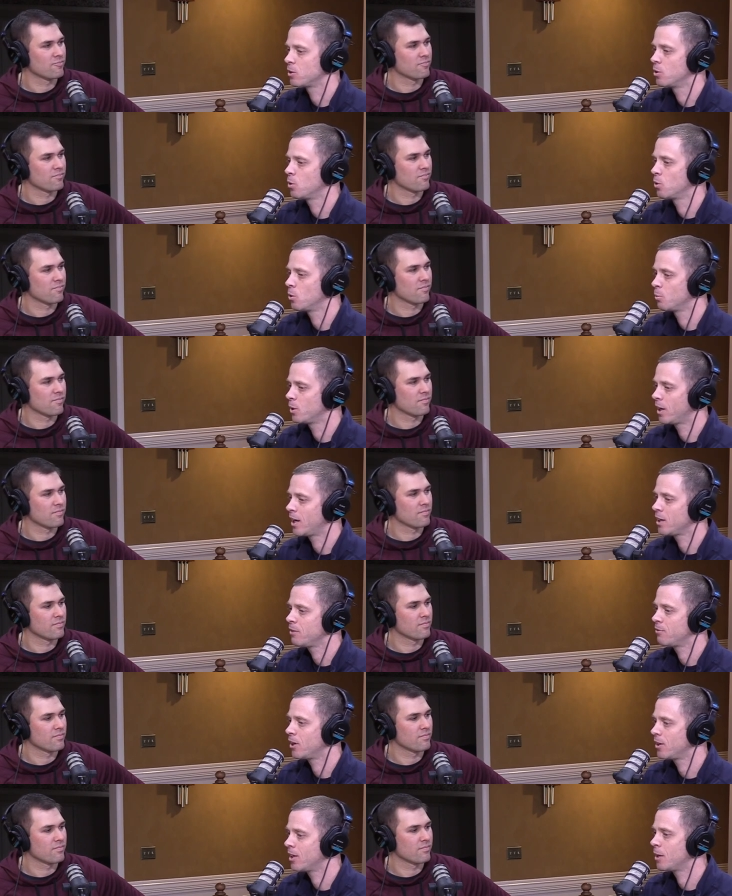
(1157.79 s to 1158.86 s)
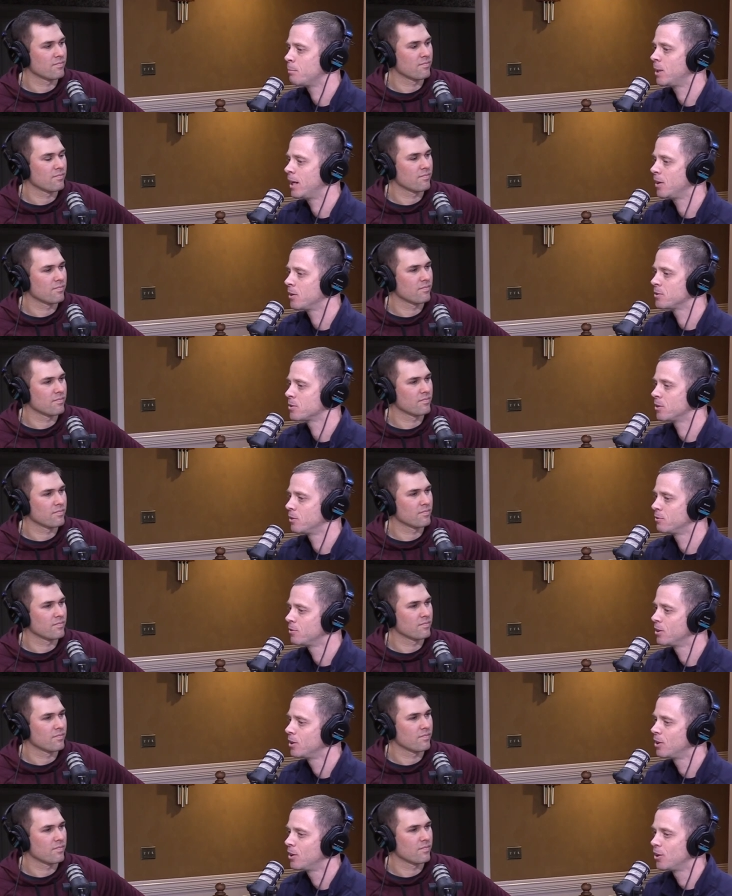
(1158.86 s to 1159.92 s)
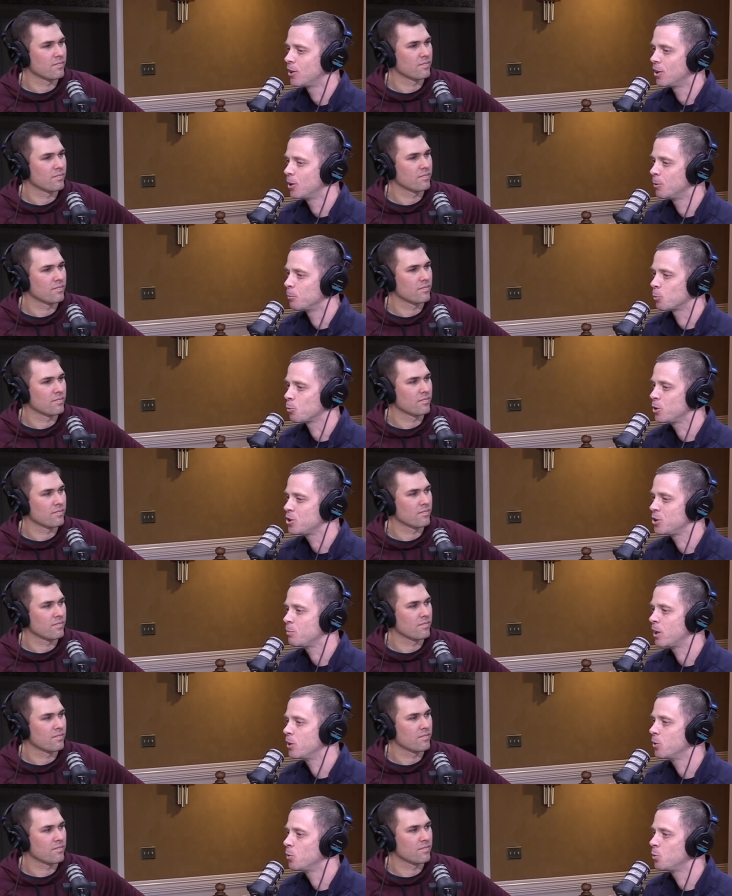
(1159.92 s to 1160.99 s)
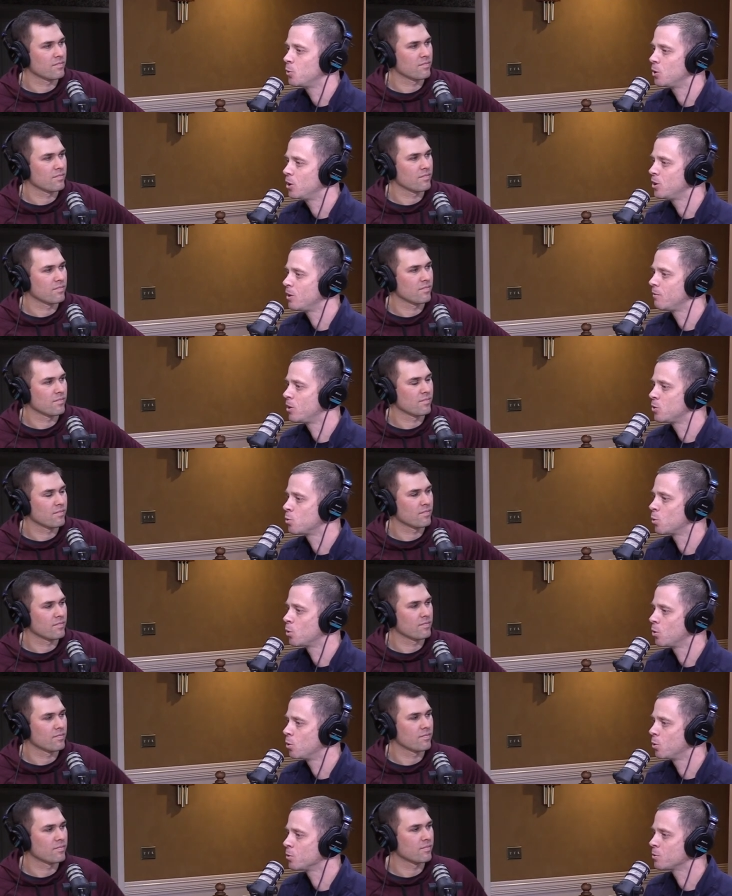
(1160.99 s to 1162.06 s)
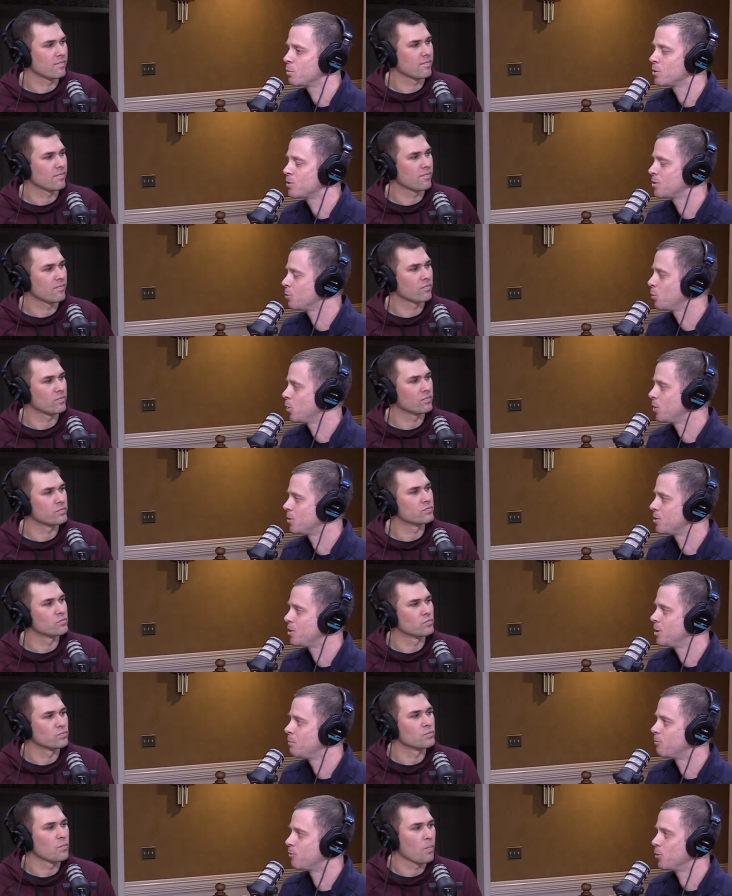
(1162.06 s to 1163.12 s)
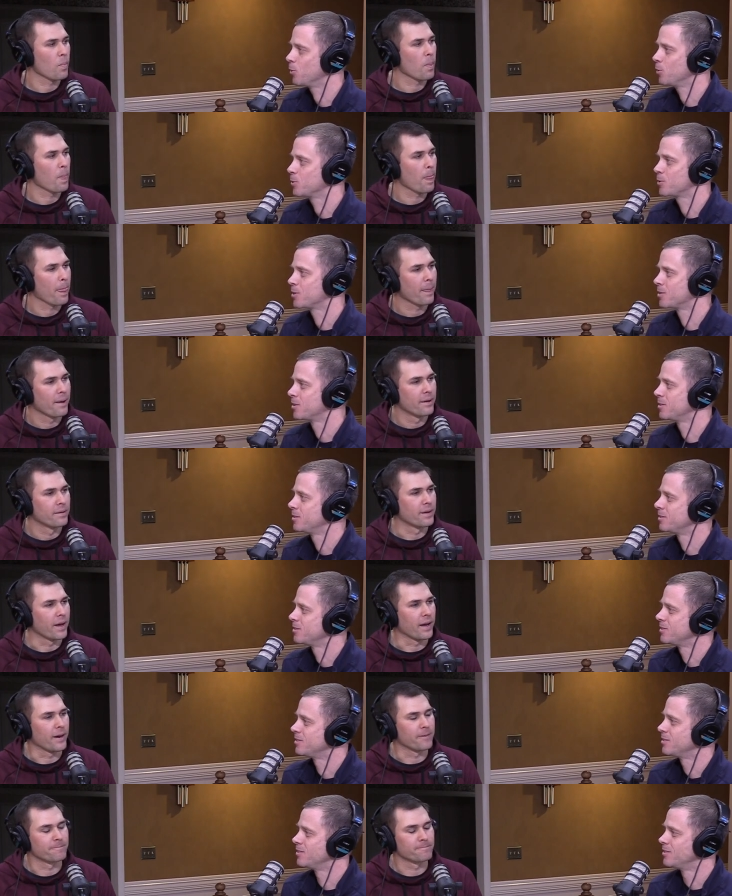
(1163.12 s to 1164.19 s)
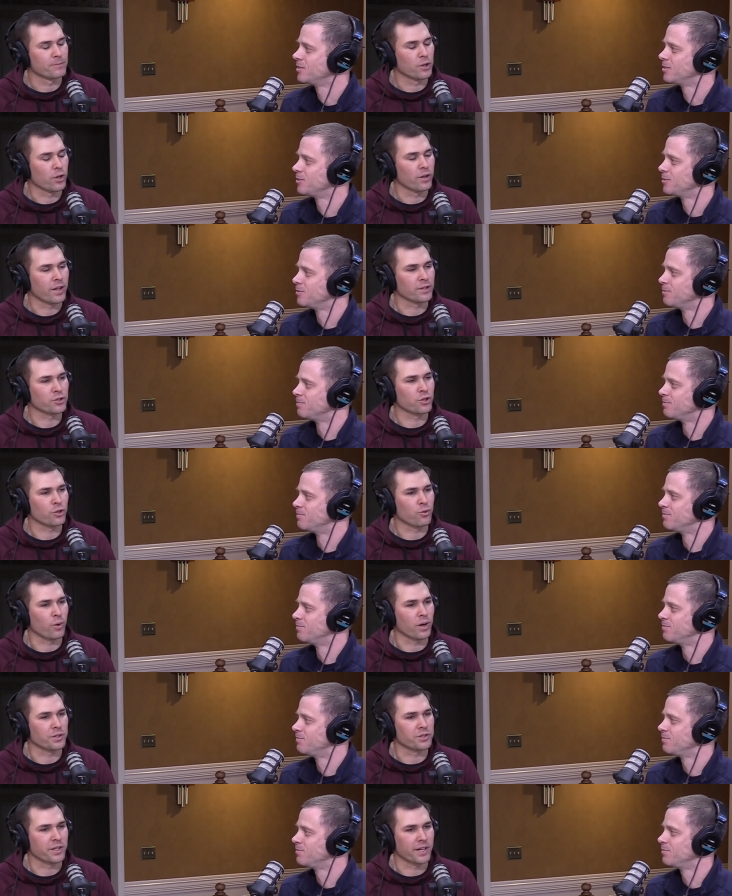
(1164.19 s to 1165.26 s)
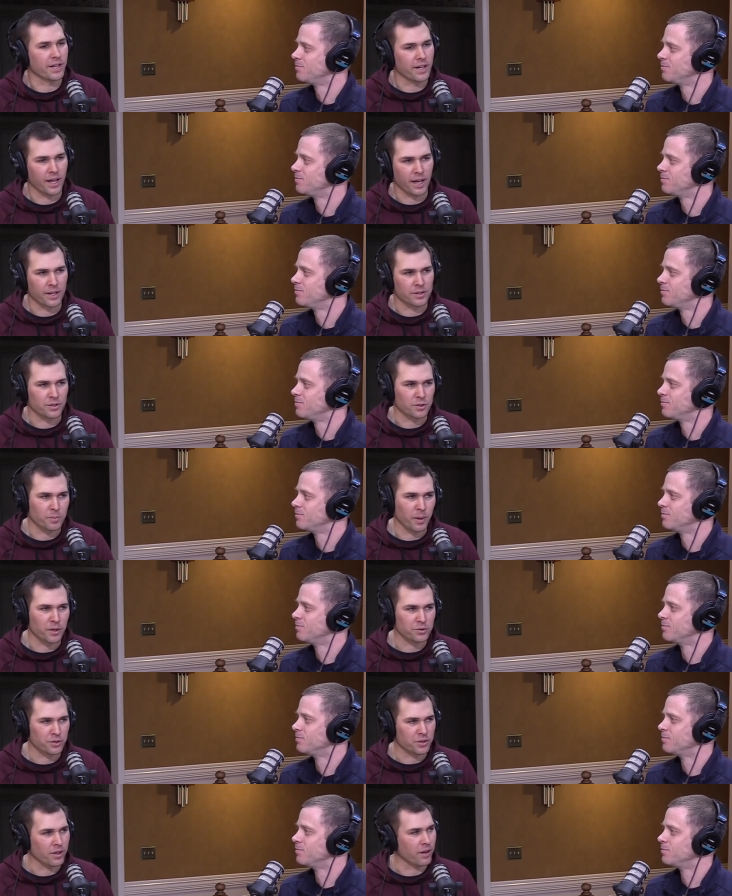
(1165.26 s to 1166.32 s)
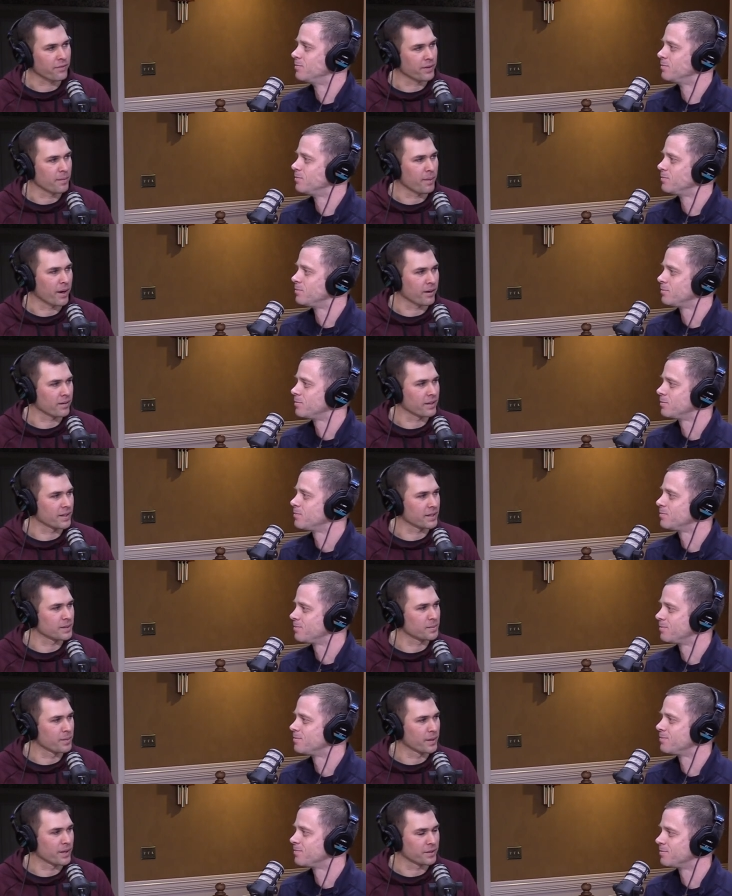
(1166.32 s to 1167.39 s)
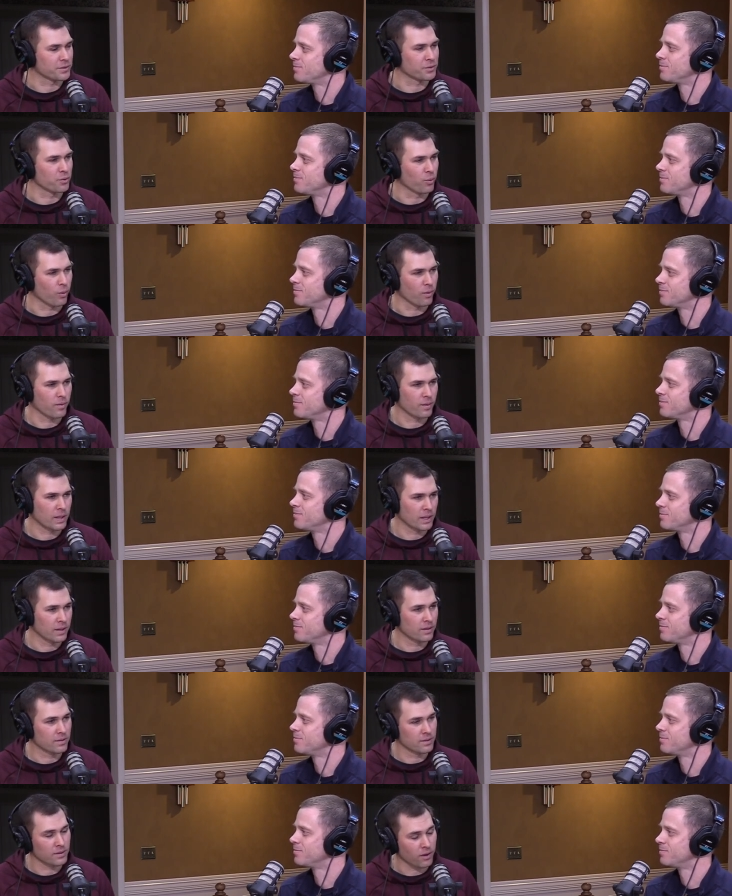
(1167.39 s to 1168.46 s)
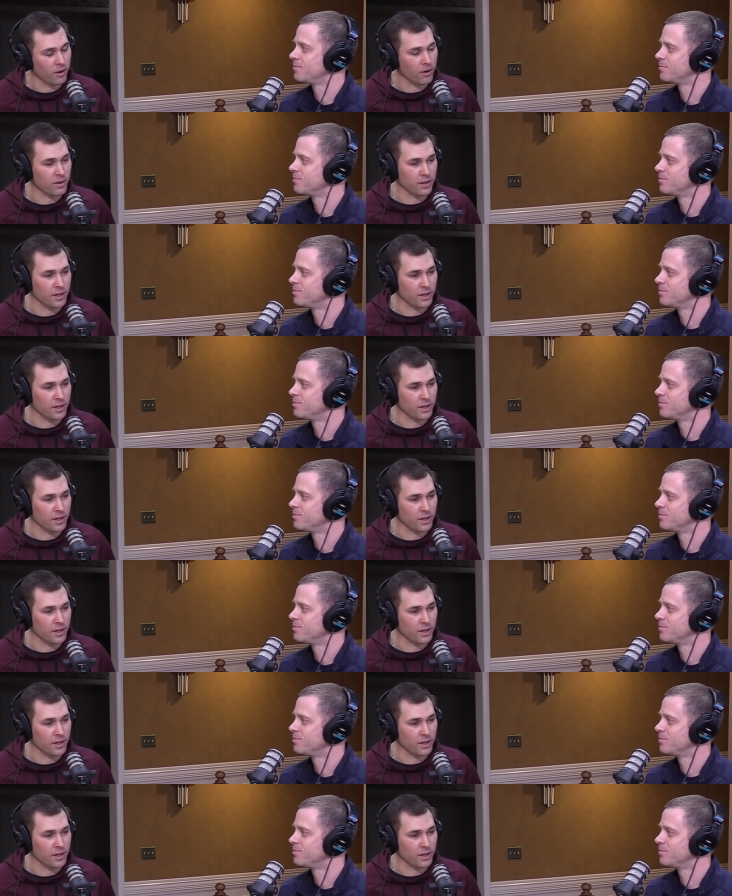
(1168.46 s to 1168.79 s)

Speaker 1: goal. But how do you find that balance of um, reaching my own individual goals, but still putting the team first?
Speaker 2: Yeah, you, that's a good question. And it's especially tough in the minor leagues because you are